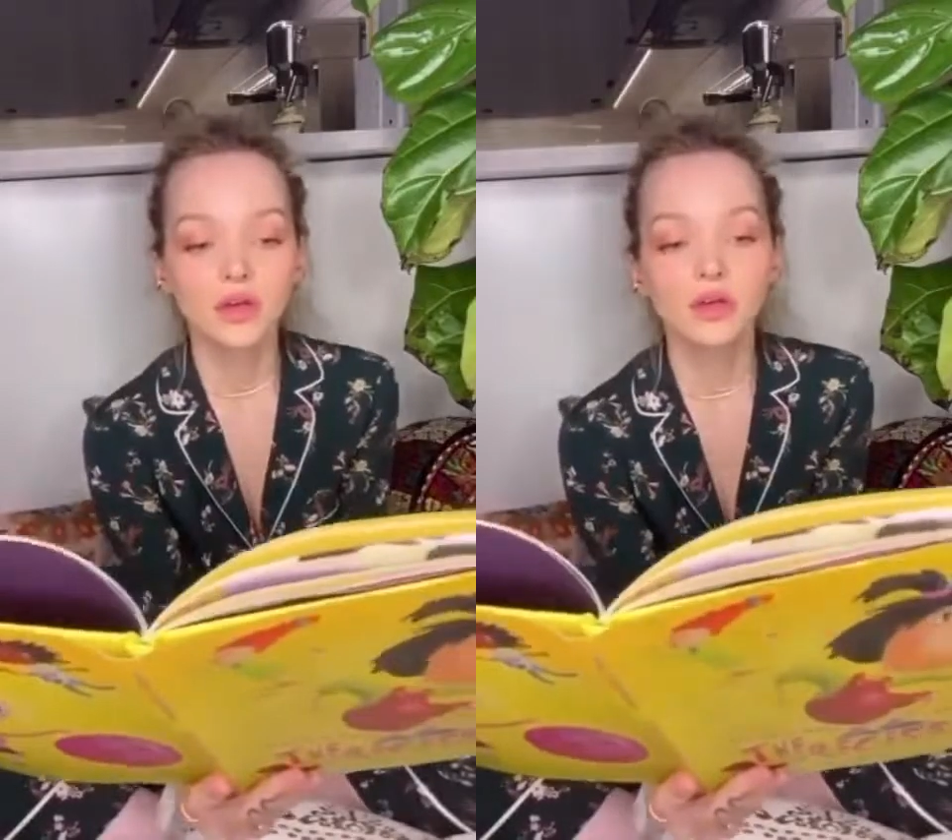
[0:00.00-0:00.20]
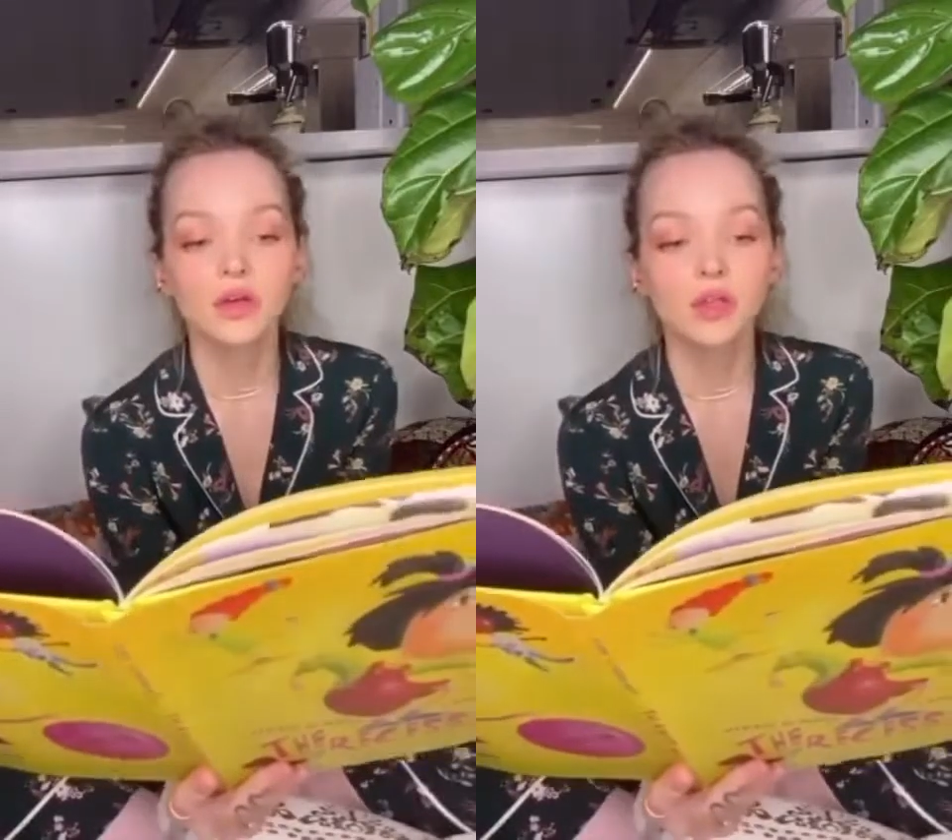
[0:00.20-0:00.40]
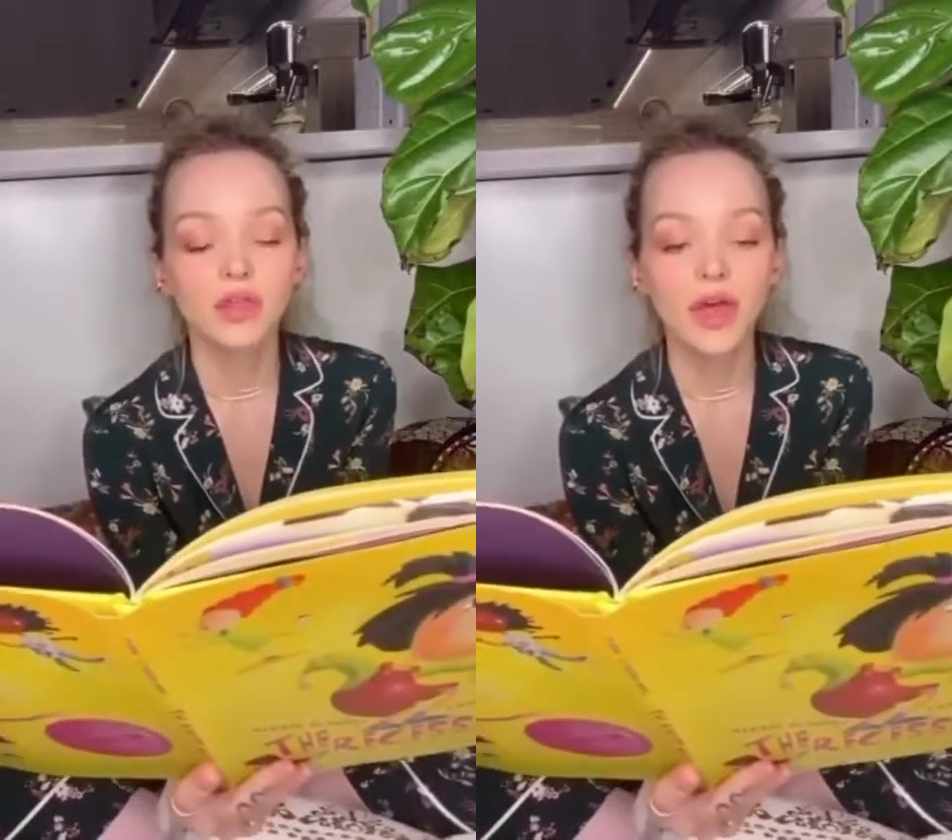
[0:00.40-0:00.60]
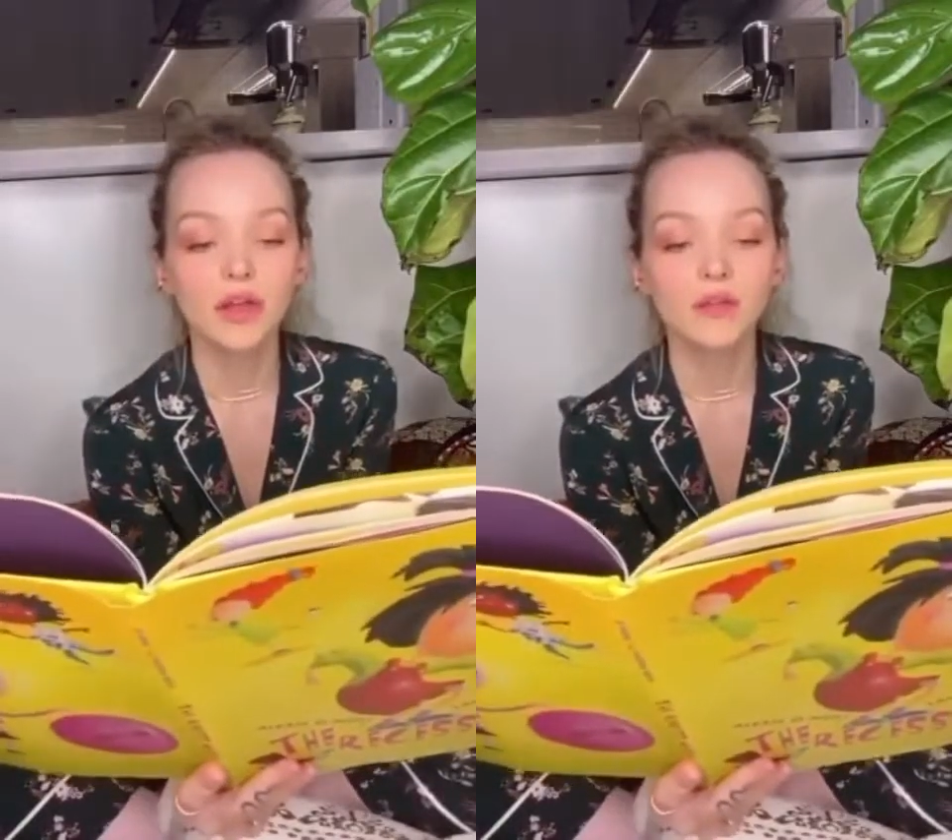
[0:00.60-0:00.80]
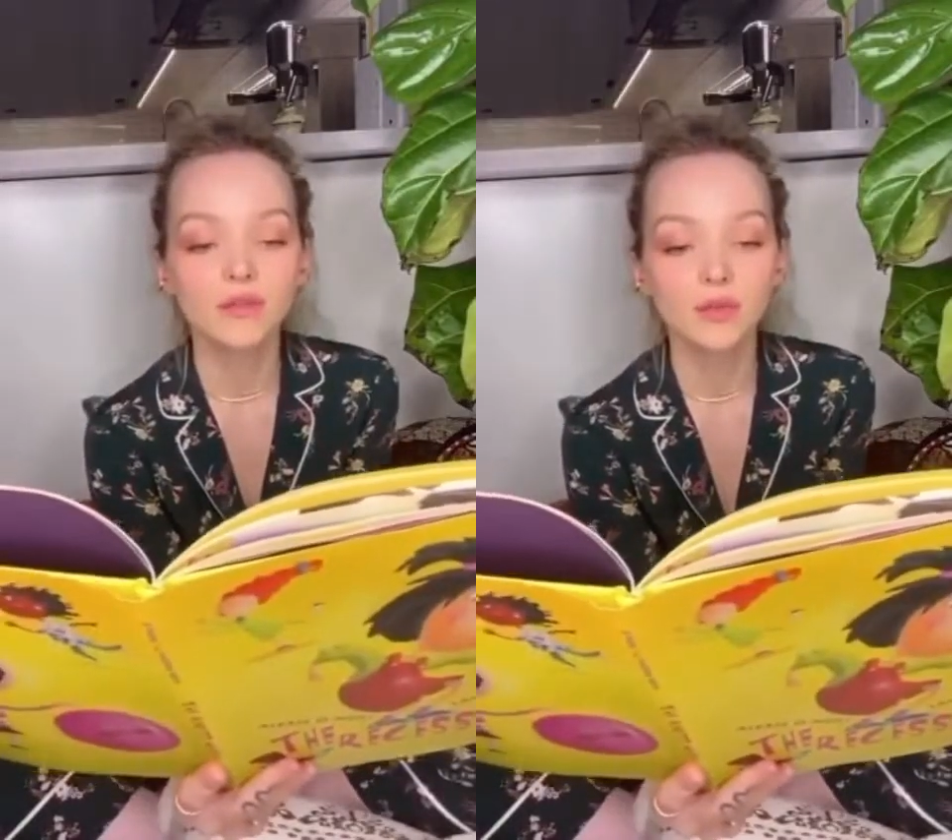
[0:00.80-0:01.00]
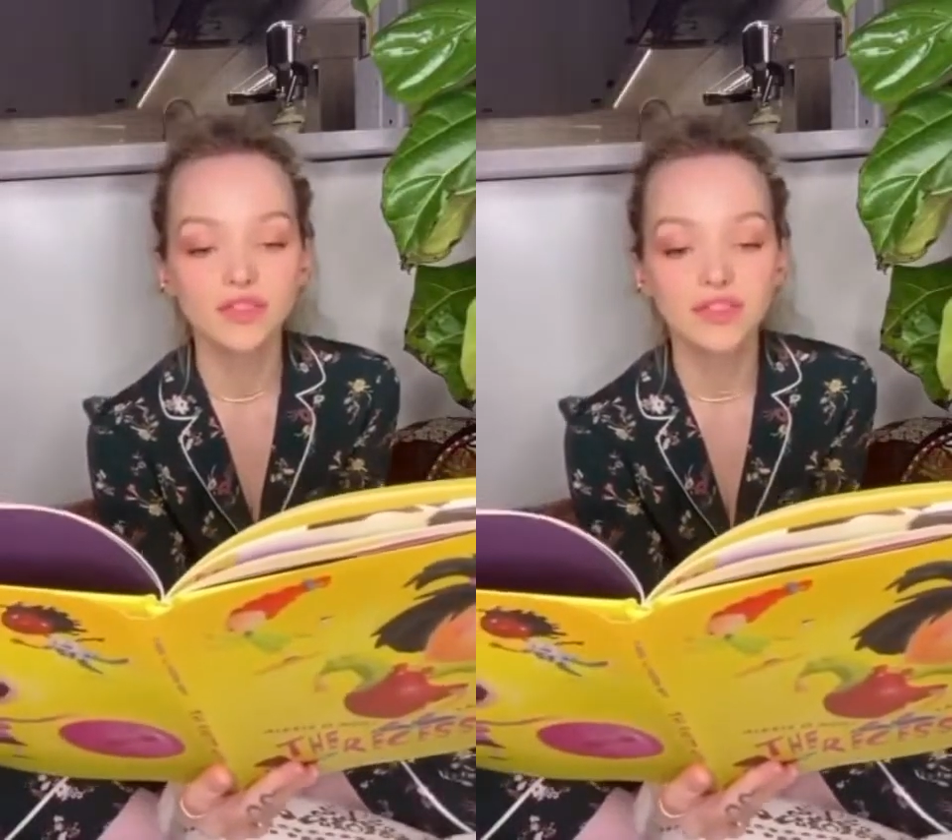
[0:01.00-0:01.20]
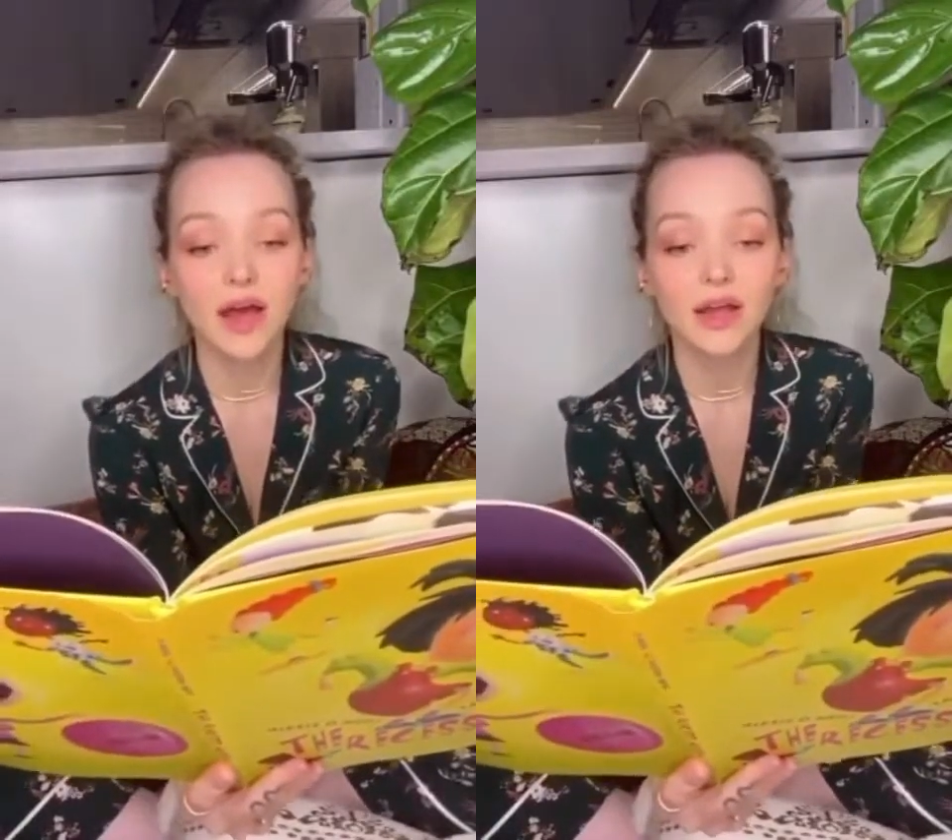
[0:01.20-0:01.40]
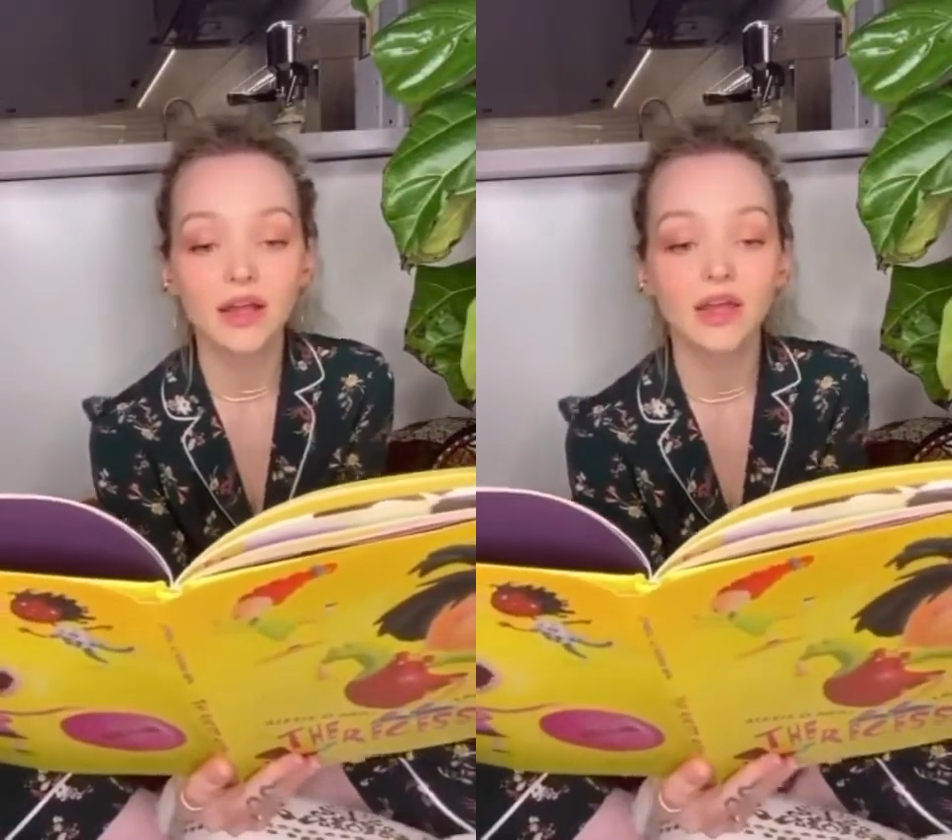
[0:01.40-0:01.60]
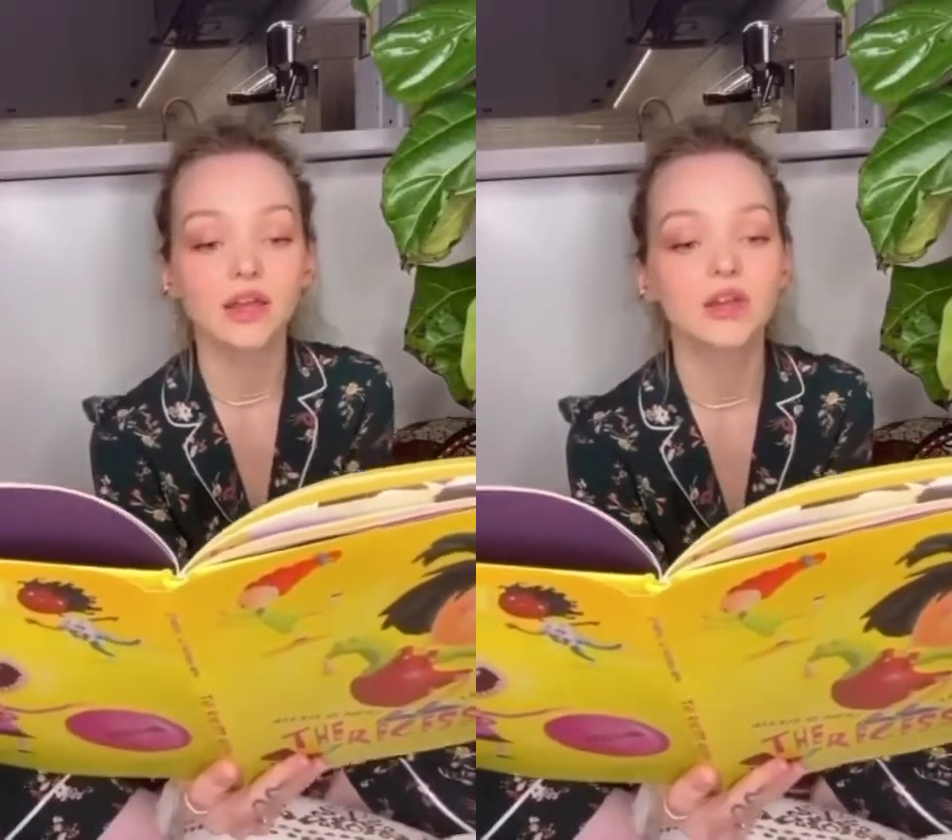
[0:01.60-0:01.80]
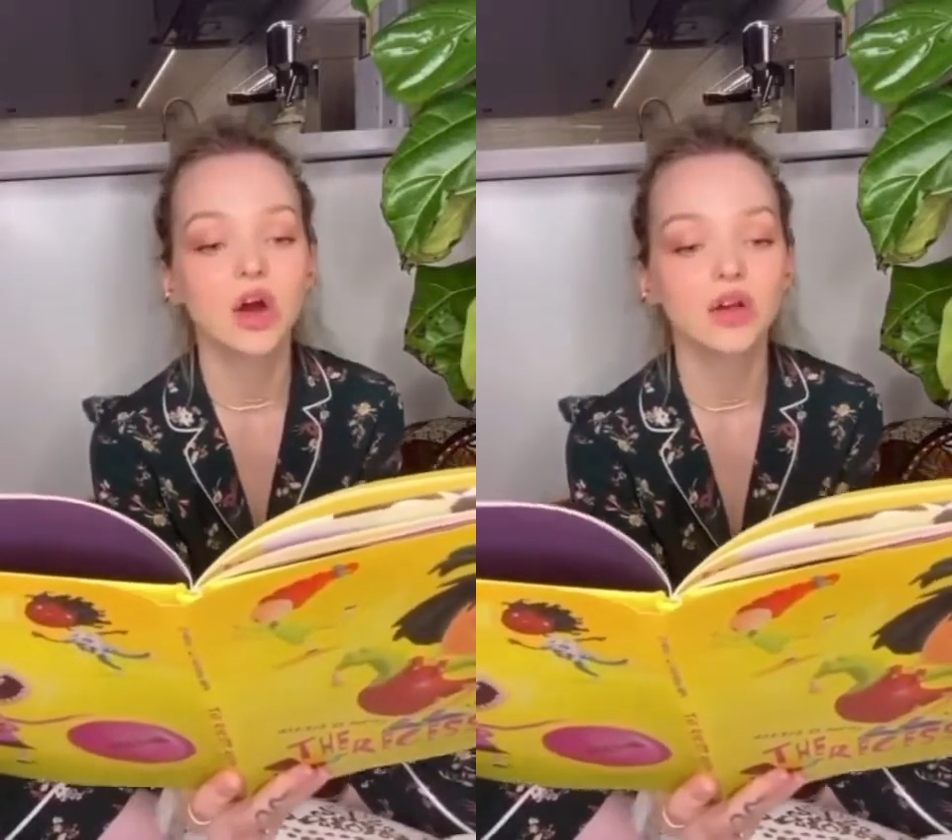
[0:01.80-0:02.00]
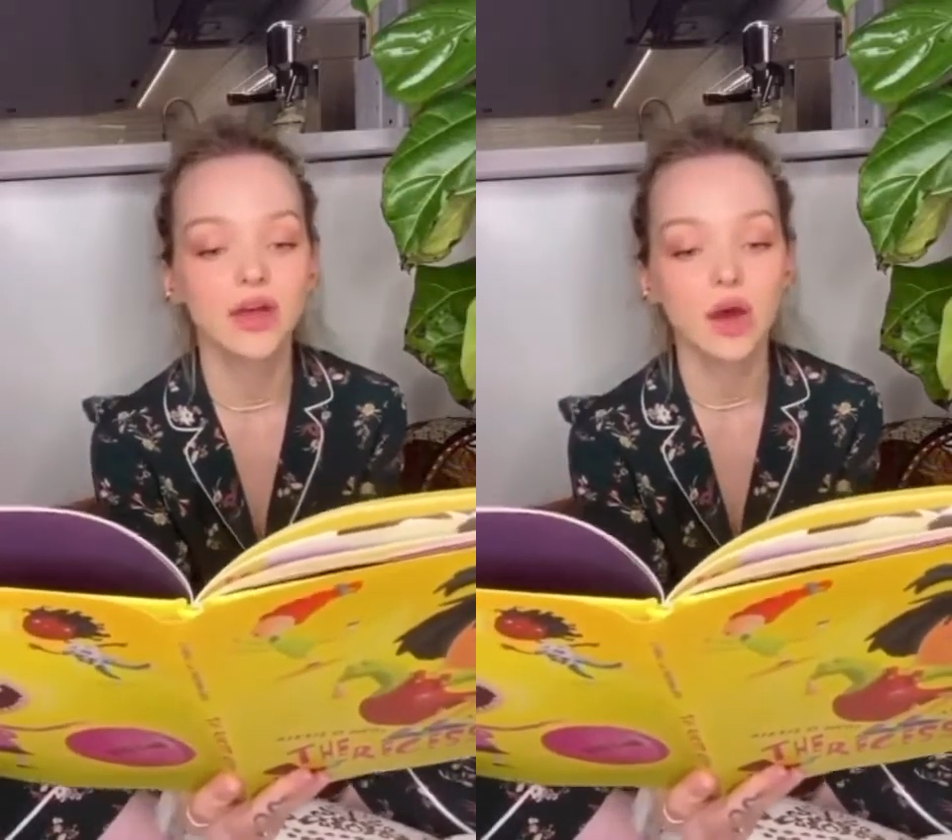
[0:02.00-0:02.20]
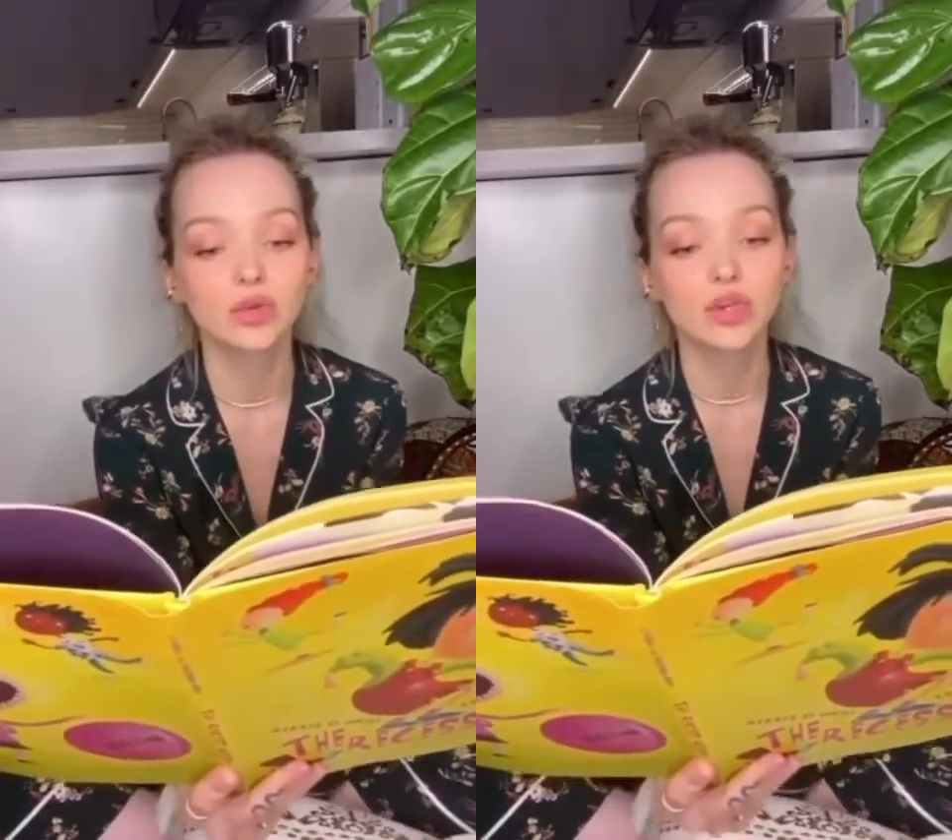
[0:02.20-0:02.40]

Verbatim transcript: Then, from the side, a kid called out,